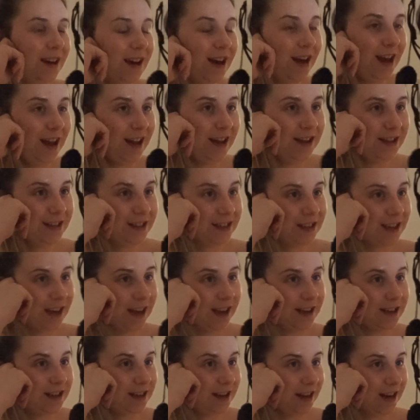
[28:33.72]
and
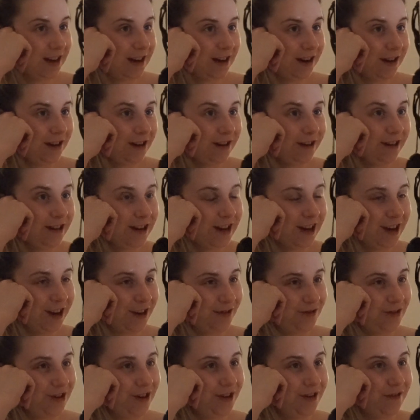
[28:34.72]
get an early
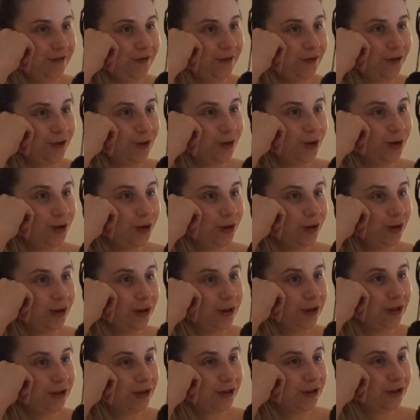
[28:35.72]
night ready for
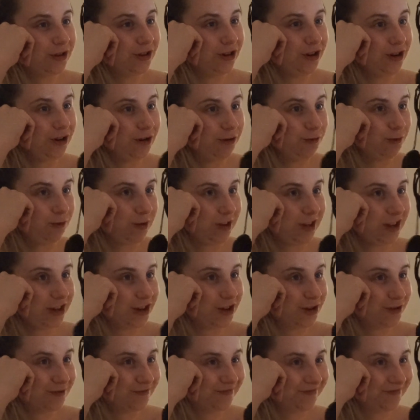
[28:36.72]
the new week.